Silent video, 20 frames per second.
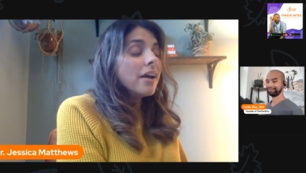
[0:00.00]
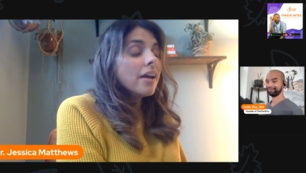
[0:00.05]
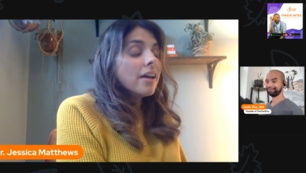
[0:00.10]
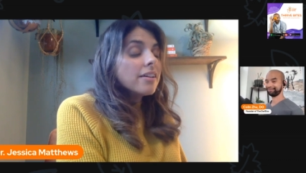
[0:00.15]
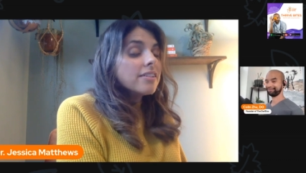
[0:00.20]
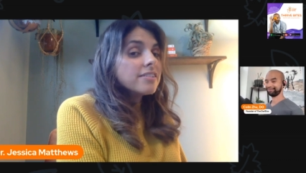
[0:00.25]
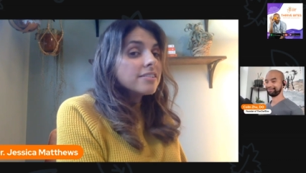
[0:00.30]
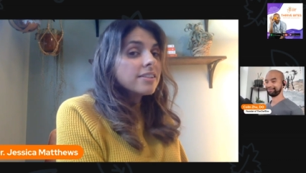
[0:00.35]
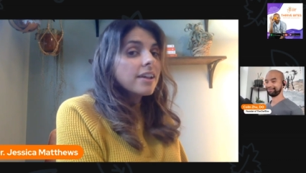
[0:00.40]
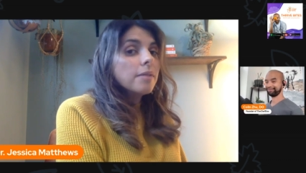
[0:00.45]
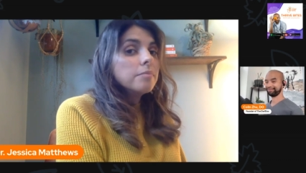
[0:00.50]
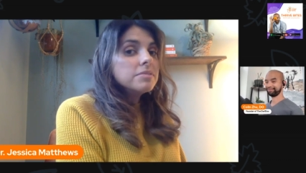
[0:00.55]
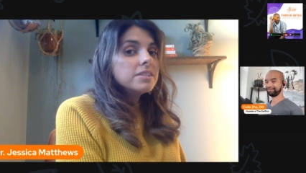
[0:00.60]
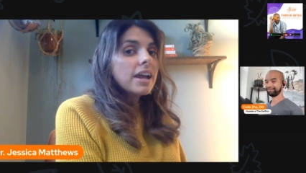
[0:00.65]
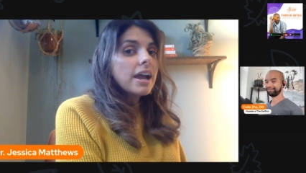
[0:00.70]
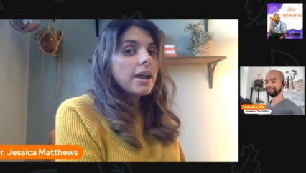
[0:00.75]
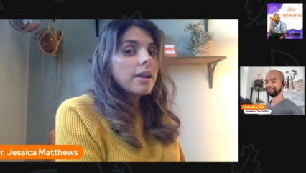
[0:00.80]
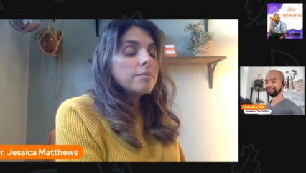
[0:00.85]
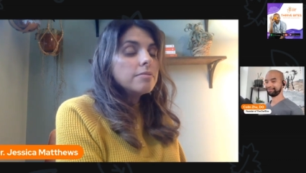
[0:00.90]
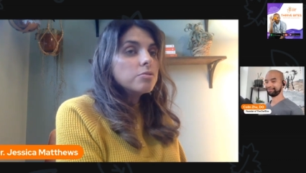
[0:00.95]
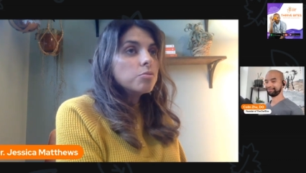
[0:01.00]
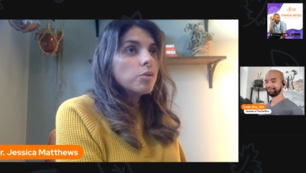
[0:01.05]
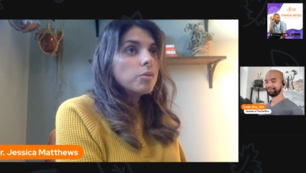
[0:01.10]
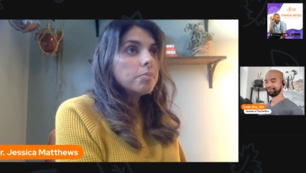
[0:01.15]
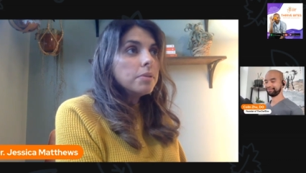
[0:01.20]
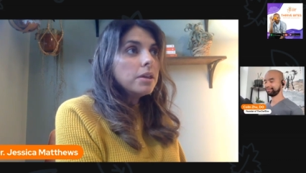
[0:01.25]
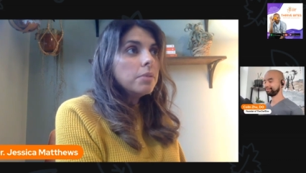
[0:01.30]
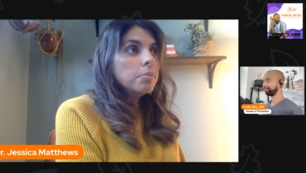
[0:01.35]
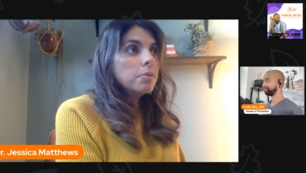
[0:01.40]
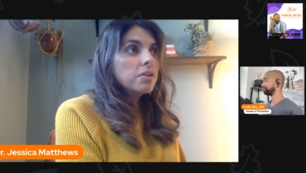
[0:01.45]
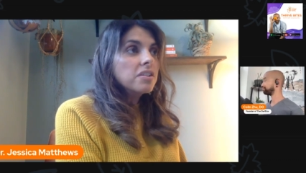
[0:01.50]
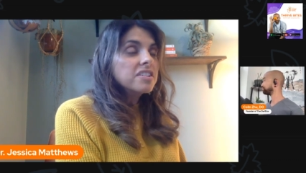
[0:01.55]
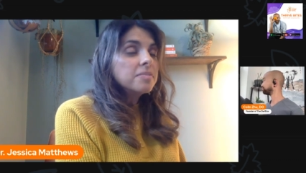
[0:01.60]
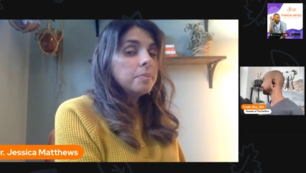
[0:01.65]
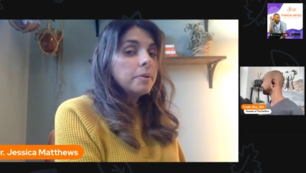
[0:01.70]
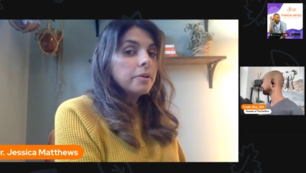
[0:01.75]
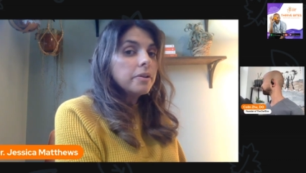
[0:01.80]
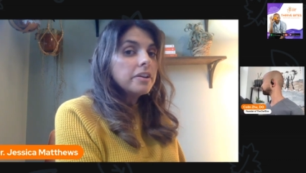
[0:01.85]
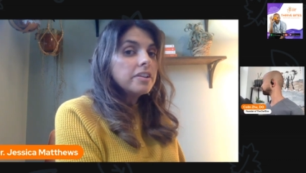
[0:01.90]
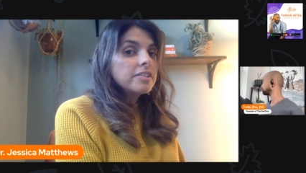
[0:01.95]
sometimes when people
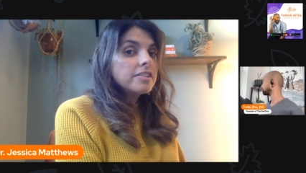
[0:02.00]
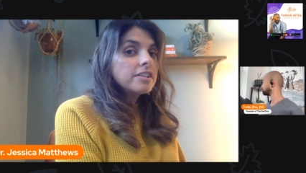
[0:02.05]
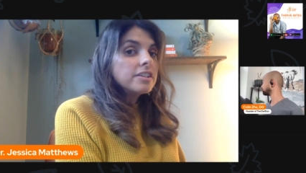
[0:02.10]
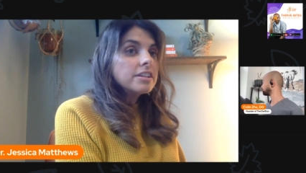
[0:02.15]
experience